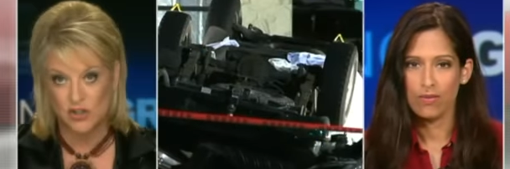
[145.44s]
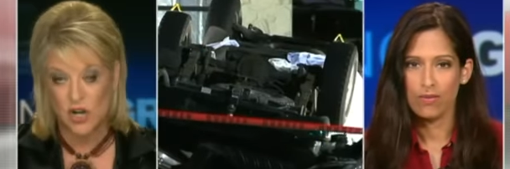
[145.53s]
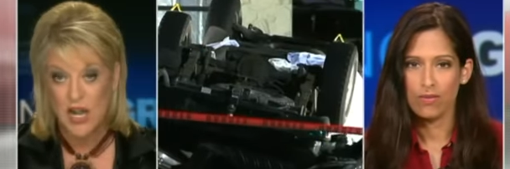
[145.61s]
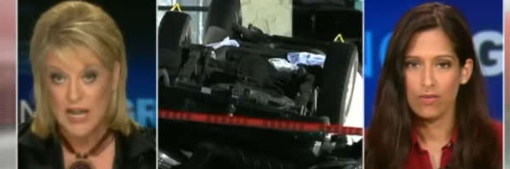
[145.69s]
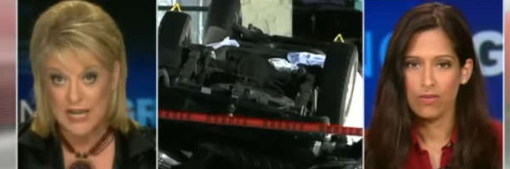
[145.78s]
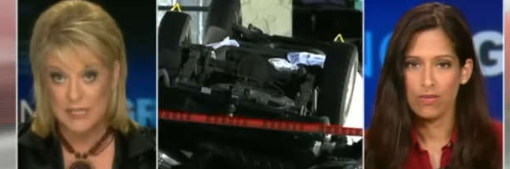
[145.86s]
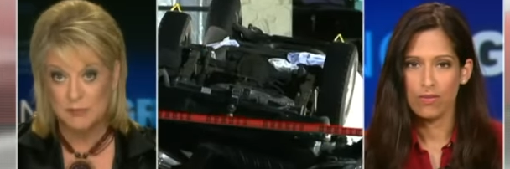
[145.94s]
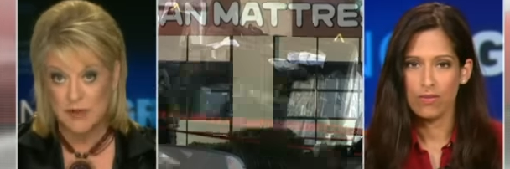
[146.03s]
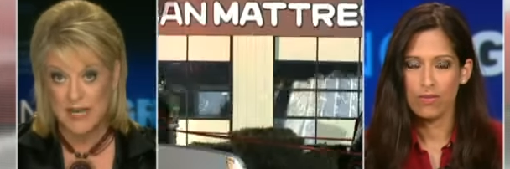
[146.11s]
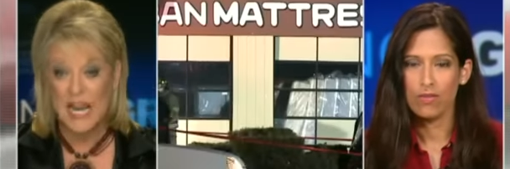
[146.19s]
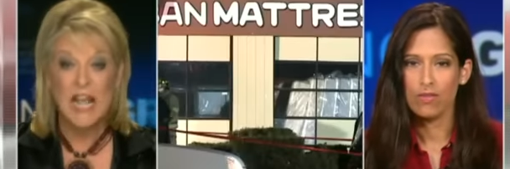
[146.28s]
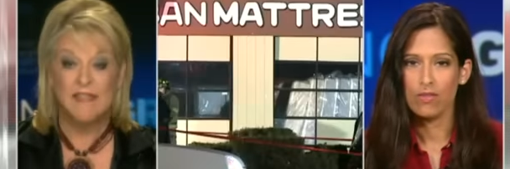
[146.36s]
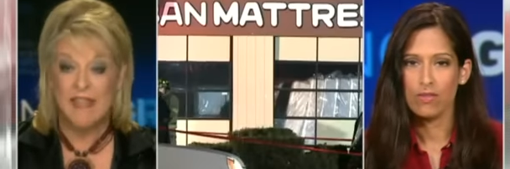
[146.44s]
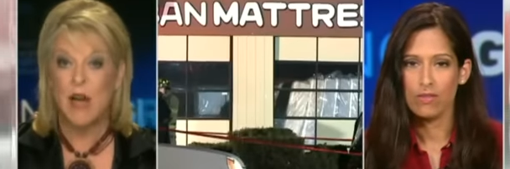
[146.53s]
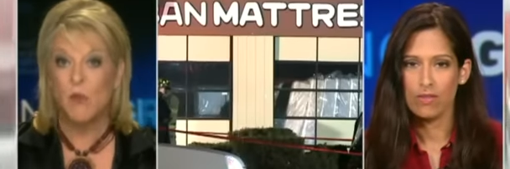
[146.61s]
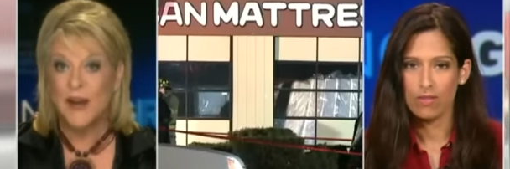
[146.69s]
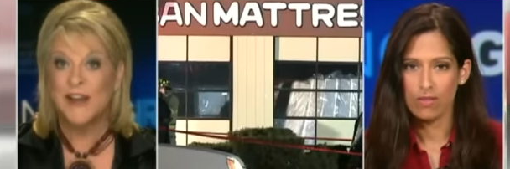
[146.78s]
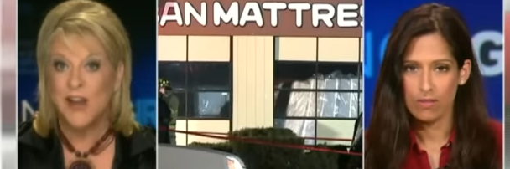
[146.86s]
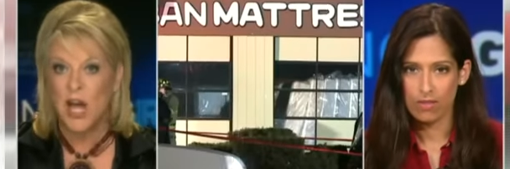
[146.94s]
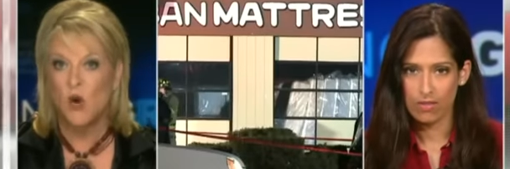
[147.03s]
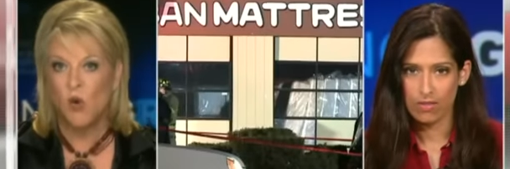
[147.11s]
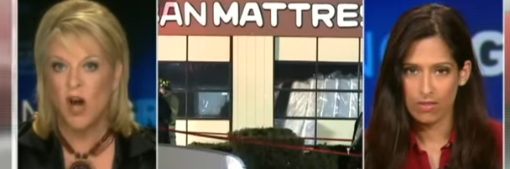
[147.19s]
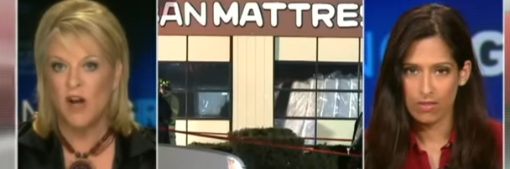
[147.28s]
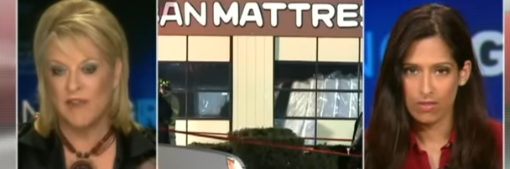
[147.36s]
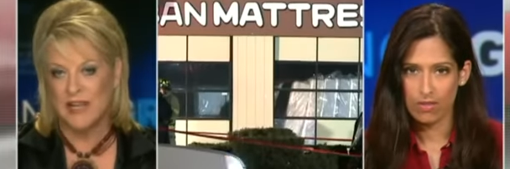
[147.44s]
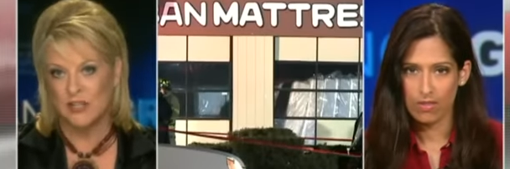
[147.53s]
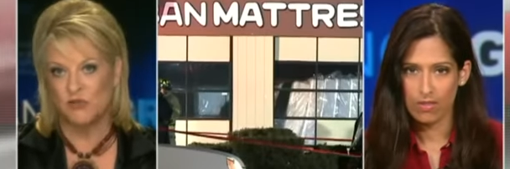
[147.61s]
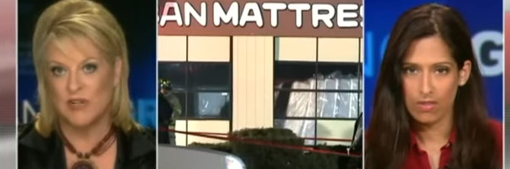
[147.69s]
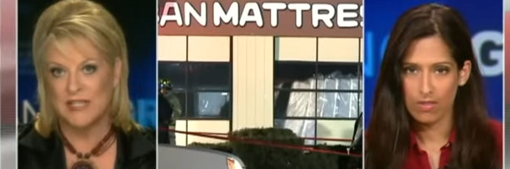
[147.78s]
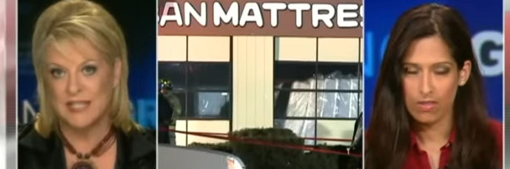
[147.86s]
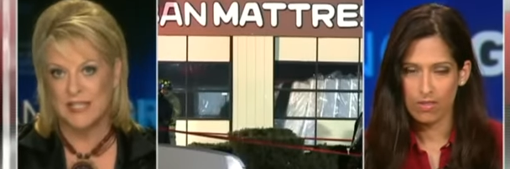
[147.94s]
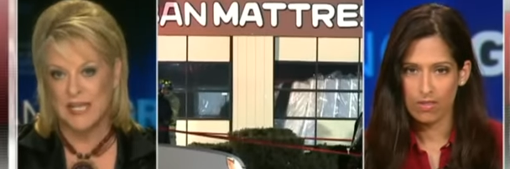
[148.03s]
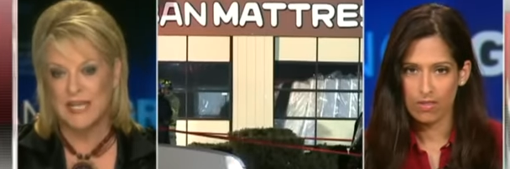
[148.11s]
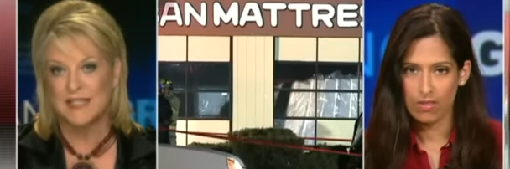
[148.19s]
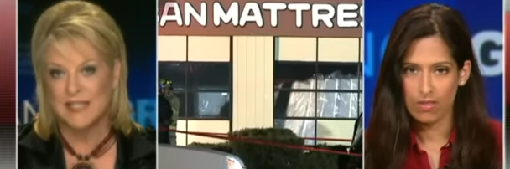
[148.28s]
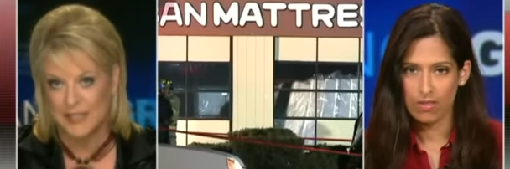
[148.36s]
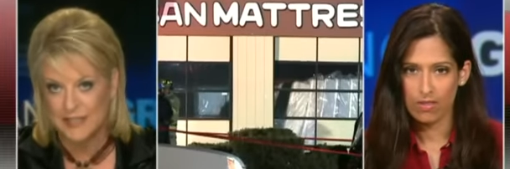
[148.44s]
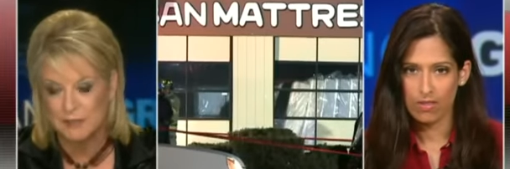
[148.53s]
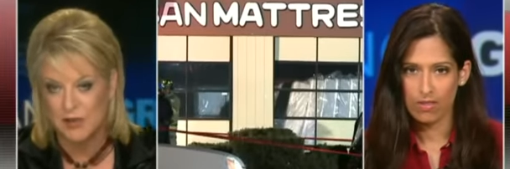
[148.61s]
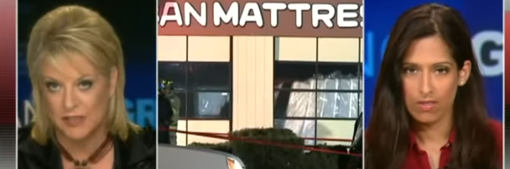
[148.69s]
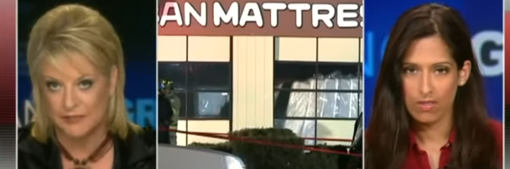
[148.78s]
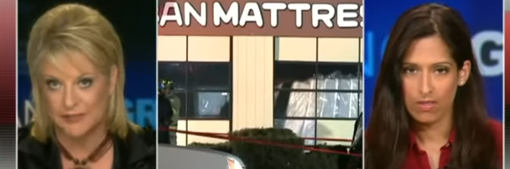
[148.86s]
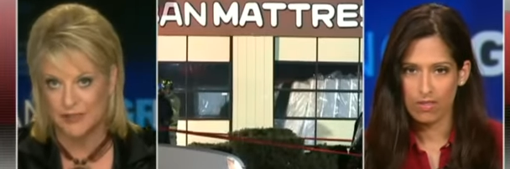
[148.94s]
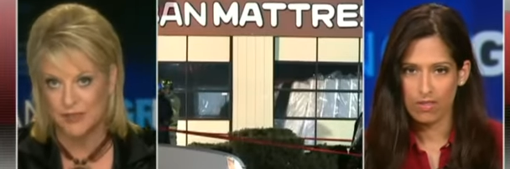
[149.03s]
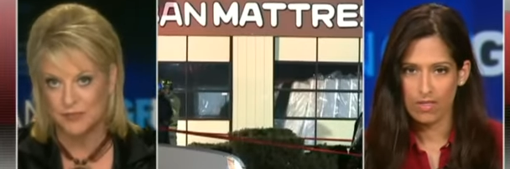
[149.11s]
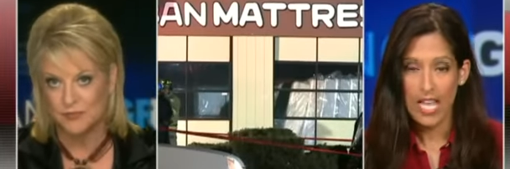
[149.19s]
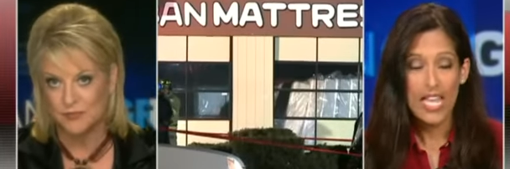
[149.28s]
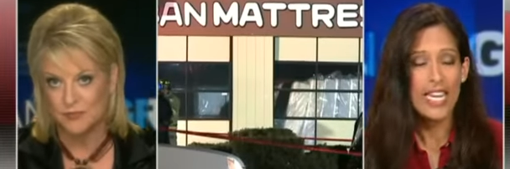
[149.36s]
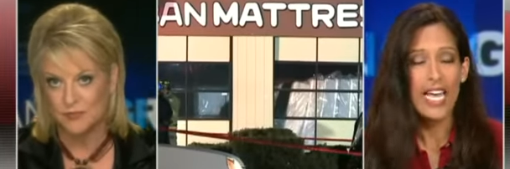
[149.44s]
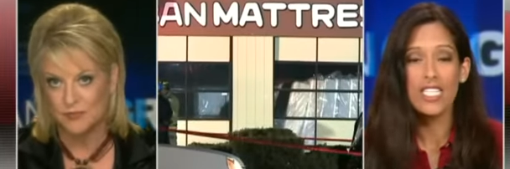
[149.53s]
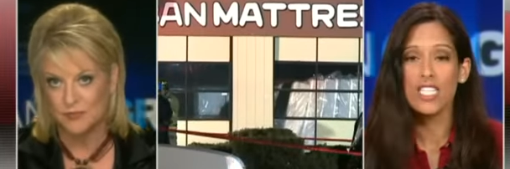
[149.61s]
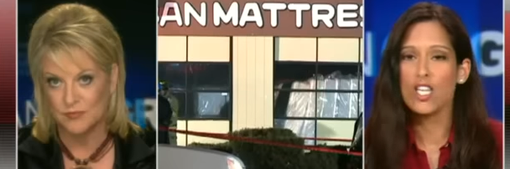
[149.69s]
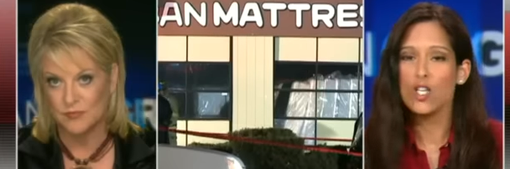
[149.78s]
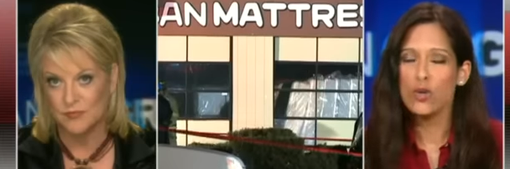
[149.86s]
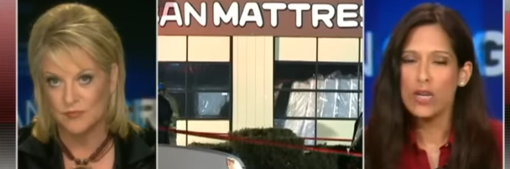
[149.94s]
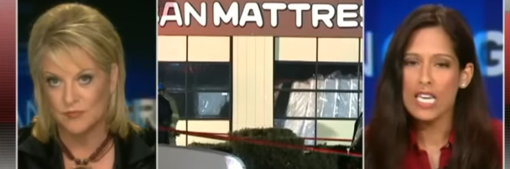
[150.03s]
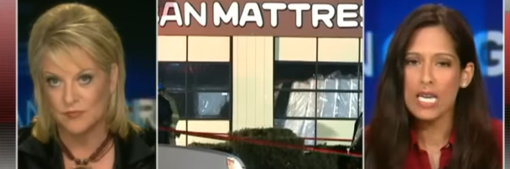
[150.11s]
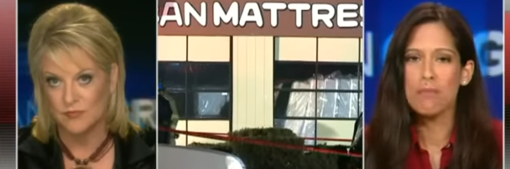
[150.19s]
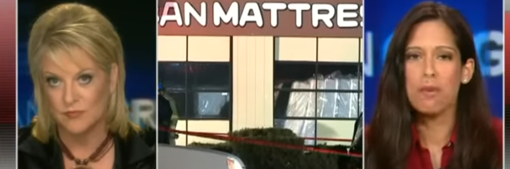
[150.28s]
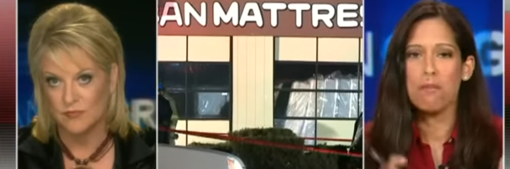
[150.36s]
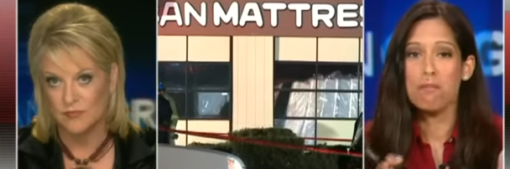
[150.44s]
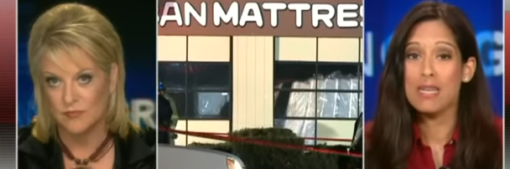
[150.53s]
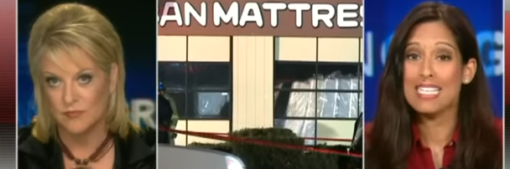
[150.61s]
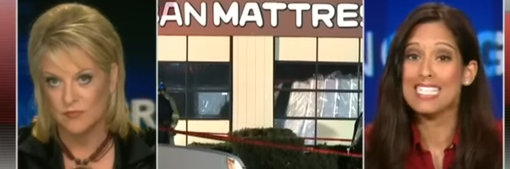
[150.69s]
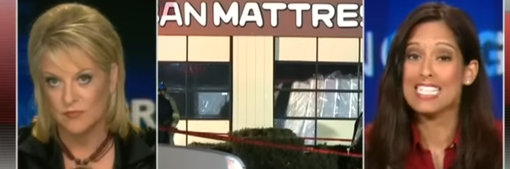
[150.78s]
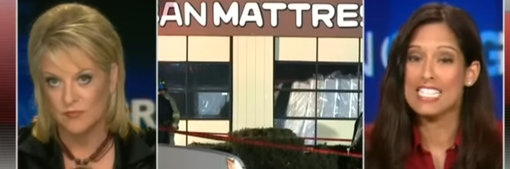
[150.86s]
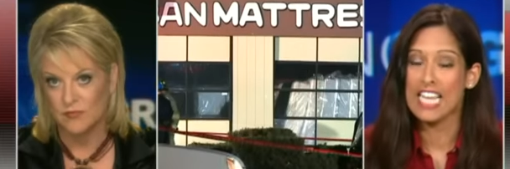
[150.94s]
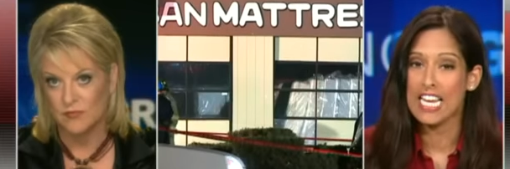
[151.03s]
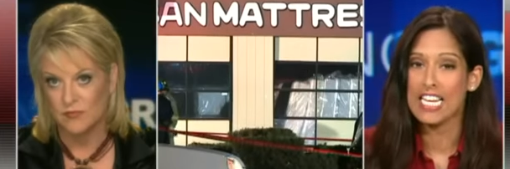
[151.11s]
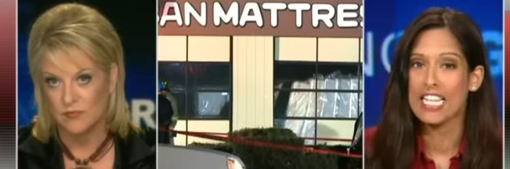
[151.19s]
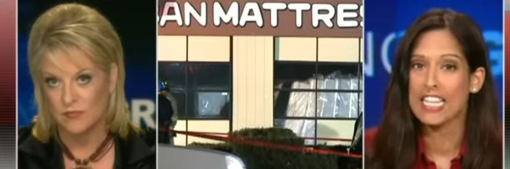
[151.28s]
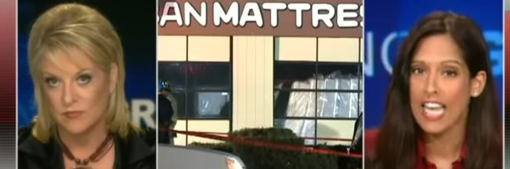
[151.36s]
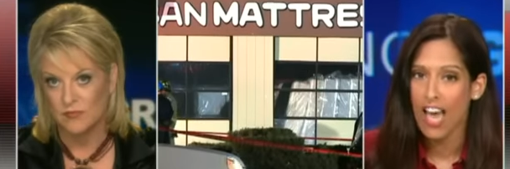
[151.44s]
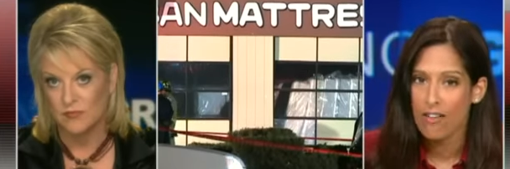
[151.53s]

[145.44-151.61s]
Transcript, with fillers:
Speaker 1: seizure? It's been that we know of as recently as six months. Nancy,
Speaker 2: you keep misstating the